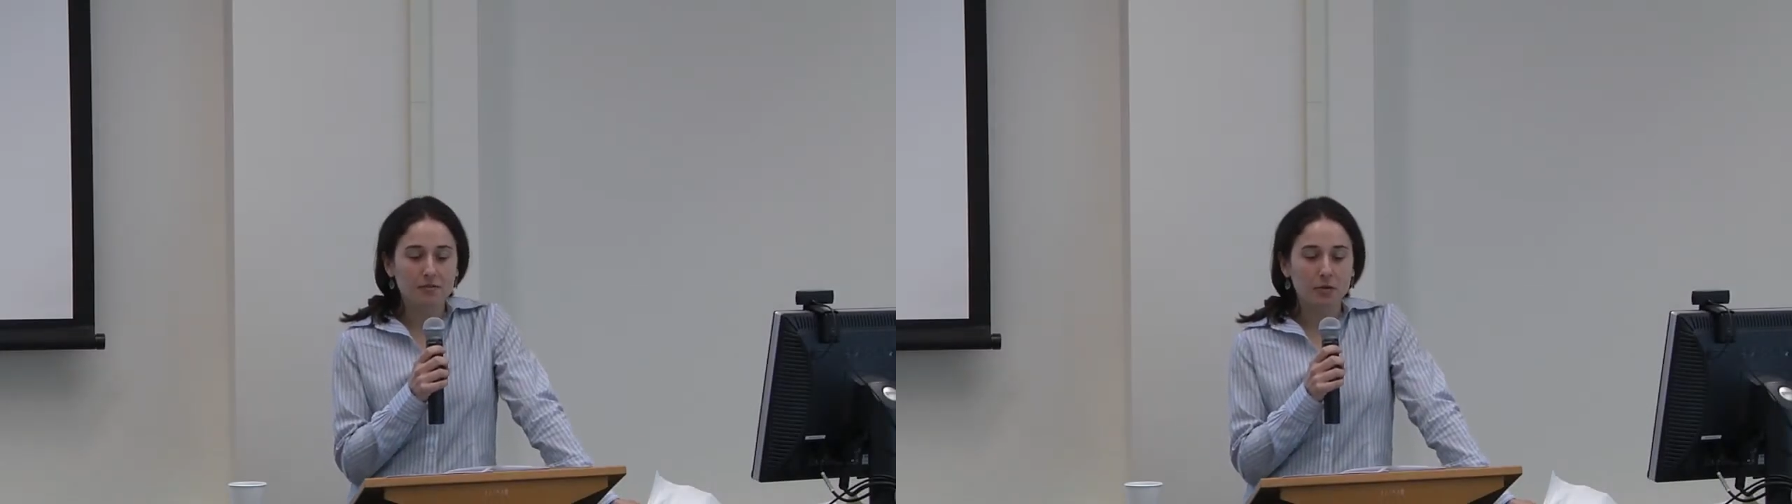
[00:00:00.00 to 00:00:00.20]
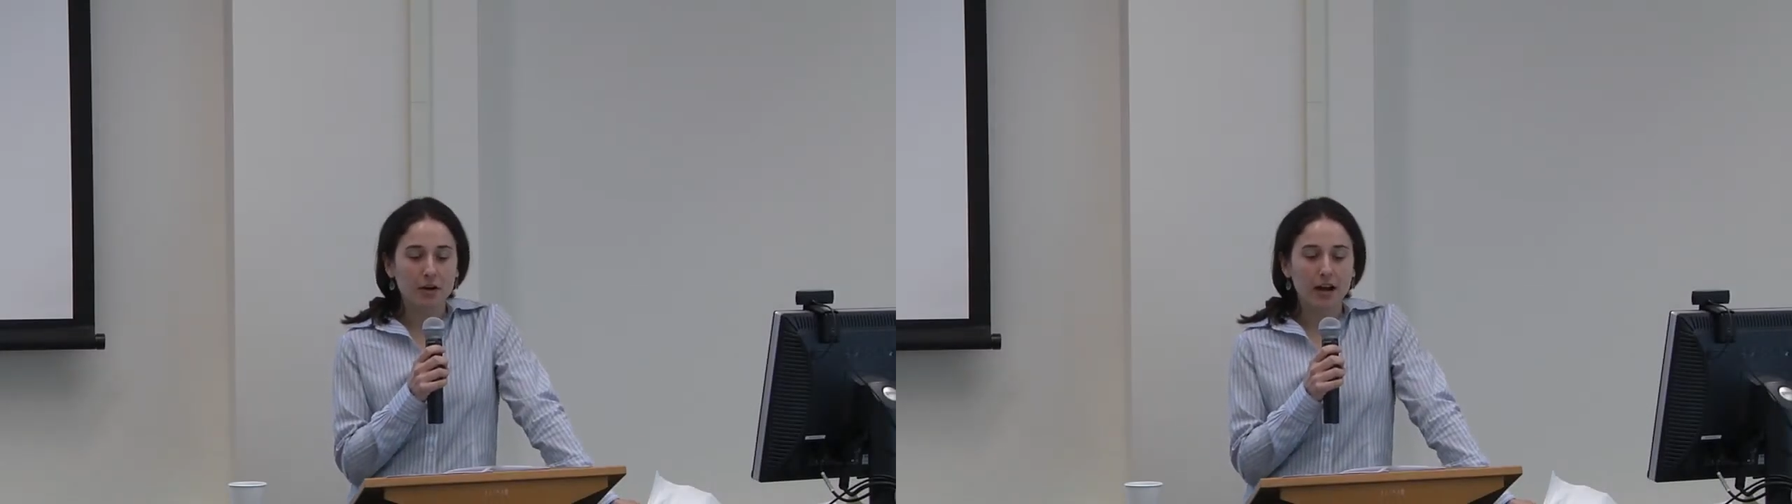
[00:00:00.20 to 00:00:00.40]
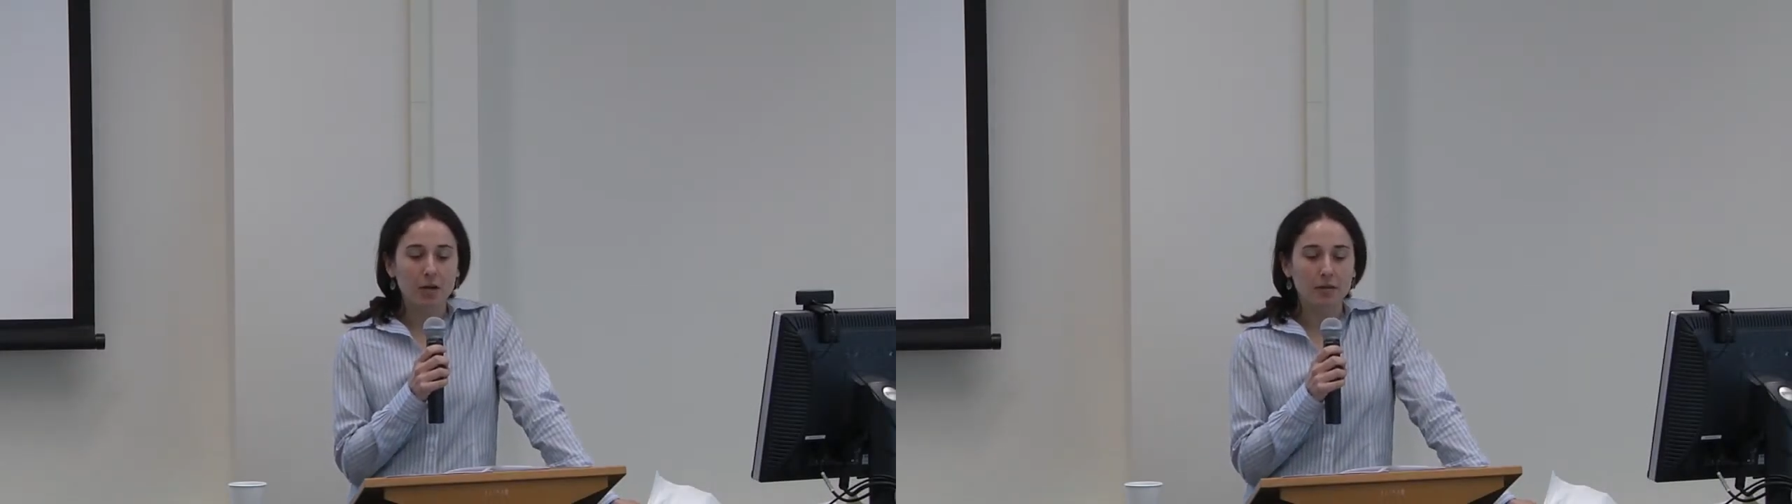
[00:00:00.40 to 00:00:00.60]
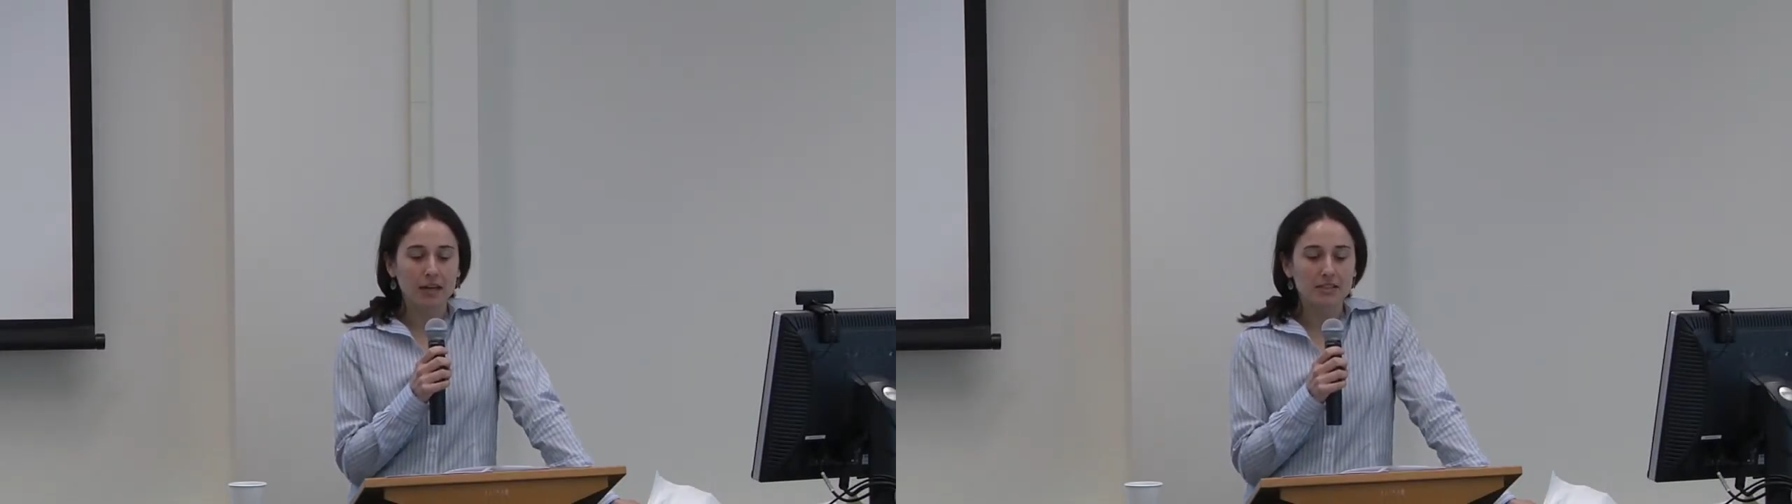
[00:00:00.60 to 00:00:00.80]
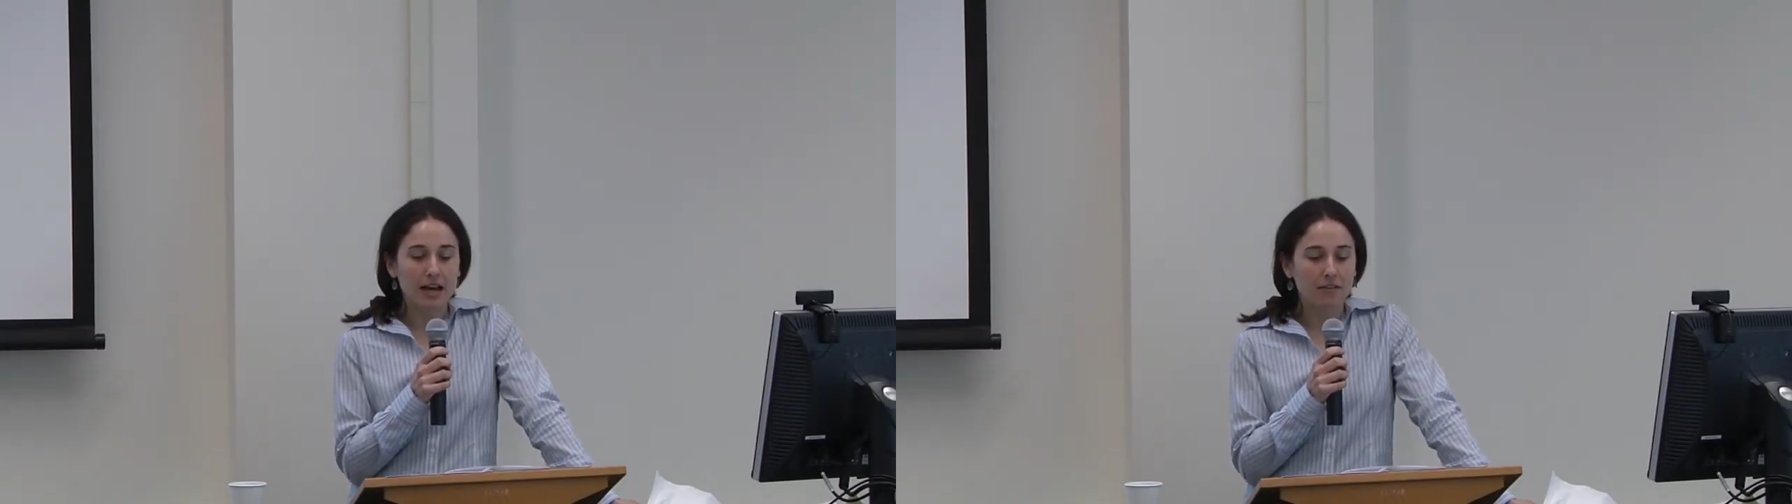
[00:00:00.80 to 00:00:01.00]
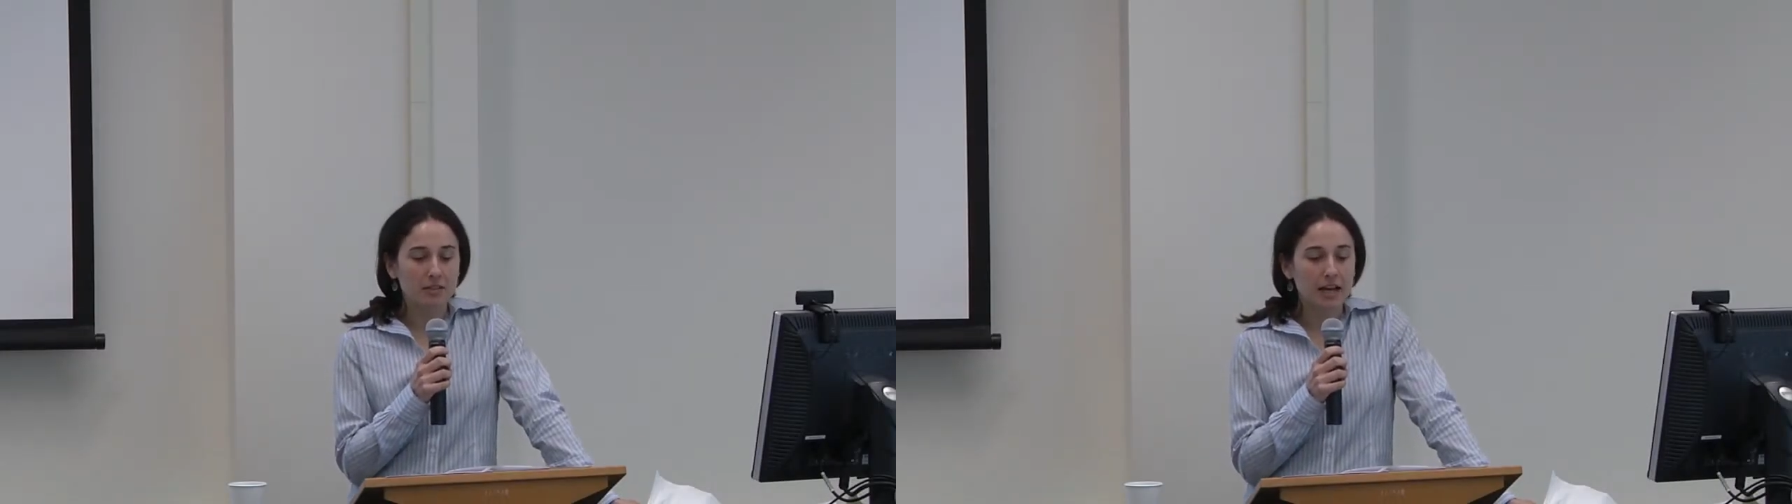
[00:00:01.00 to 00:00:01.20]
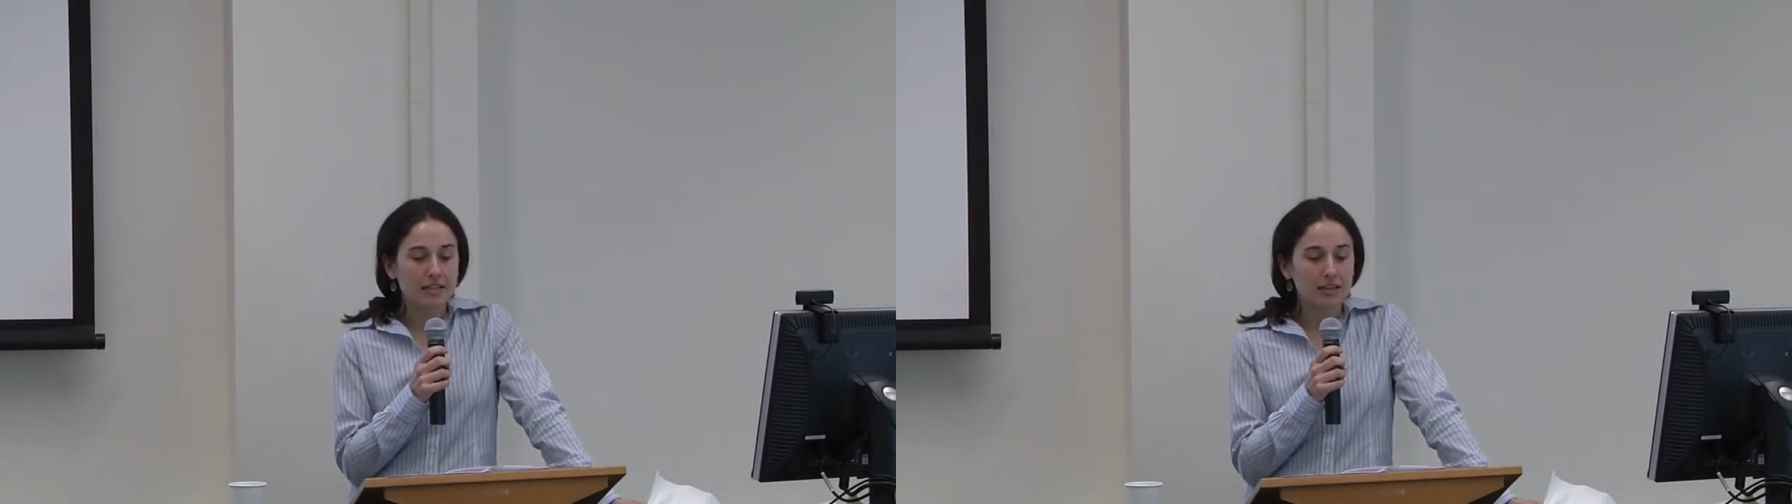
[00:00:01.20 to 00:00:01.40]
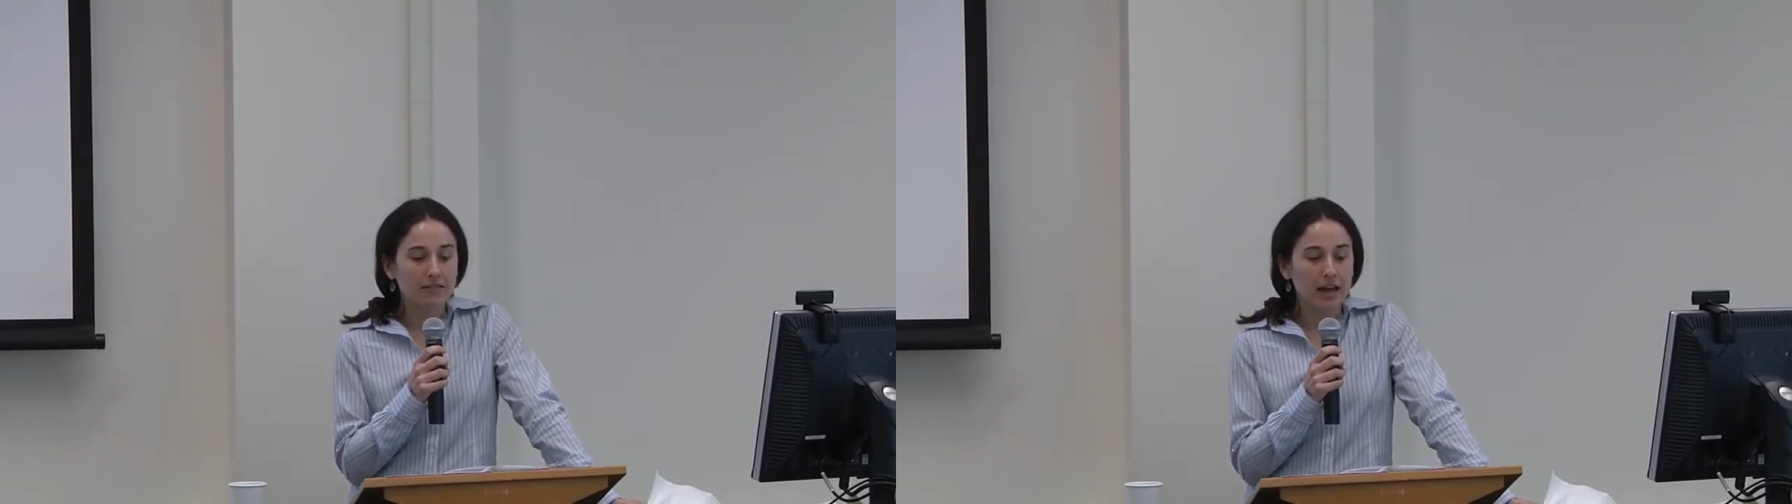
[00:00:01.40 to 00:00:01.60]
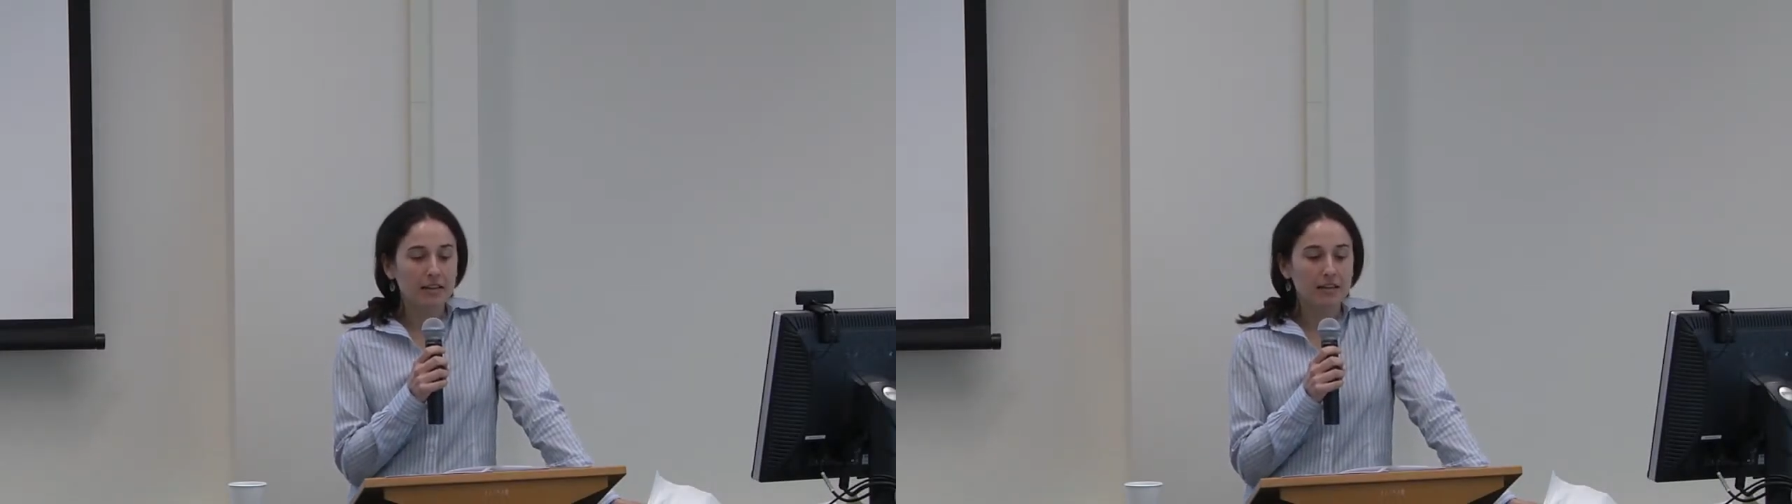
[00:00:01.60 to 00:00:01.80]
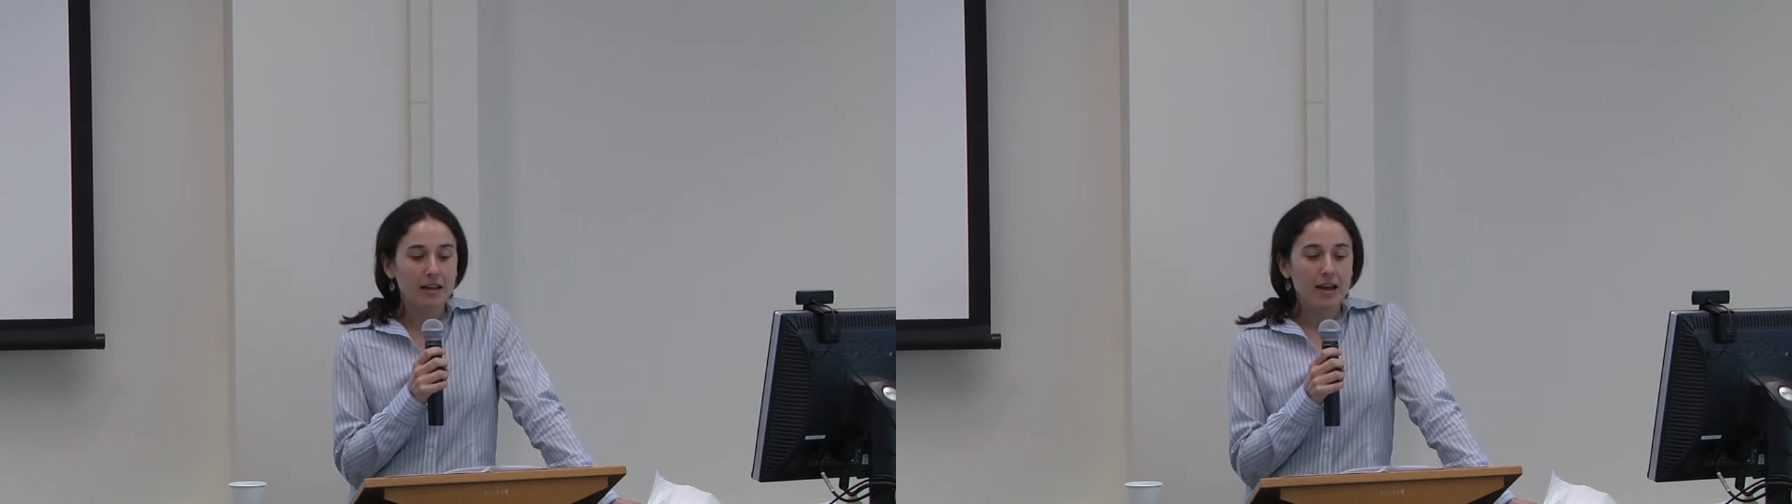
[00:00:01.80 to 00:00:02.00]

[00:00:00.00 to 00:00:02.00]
for helping us to advertise the event.